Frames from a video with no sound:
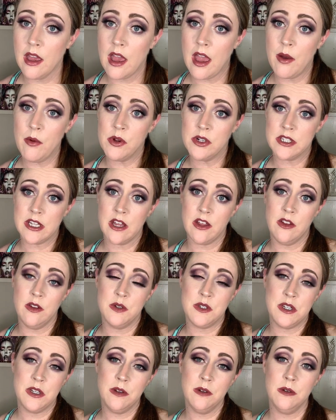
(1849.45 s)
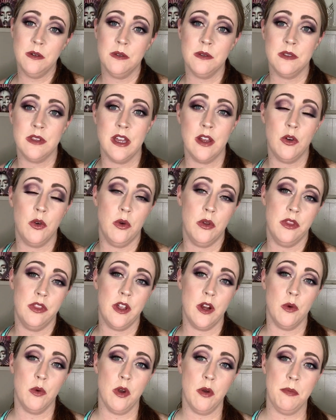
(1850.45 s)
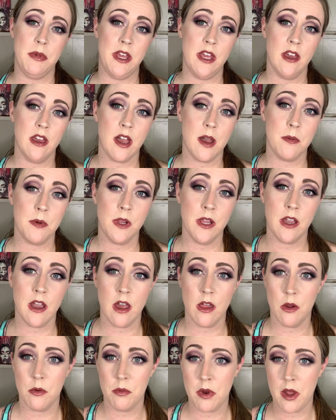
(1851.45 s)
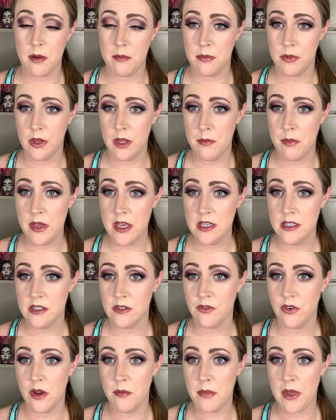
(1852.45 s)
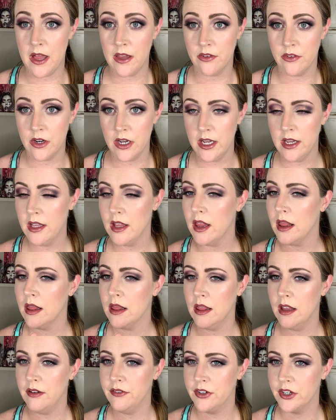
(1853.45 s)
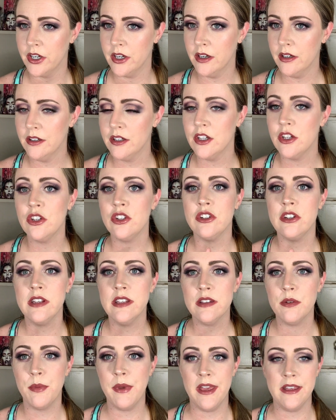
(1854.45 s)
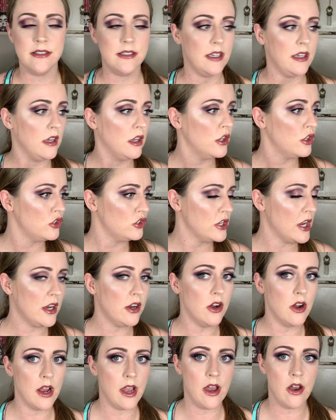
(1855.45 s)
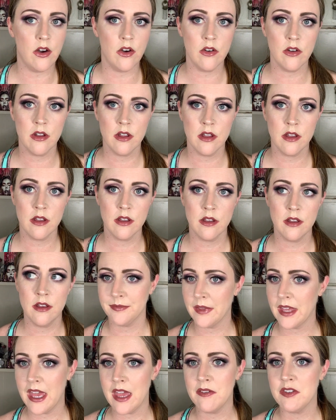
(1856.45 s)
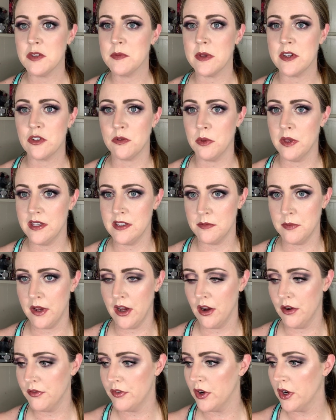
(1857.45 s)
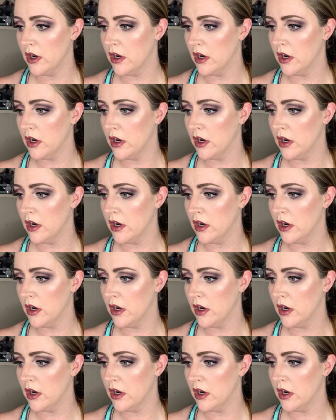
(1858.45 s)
I will tell you too, there will be a couple of Colourpop Lippies from Ellarie. Love her. She's amazing. Check her out. I have a special place in my heart for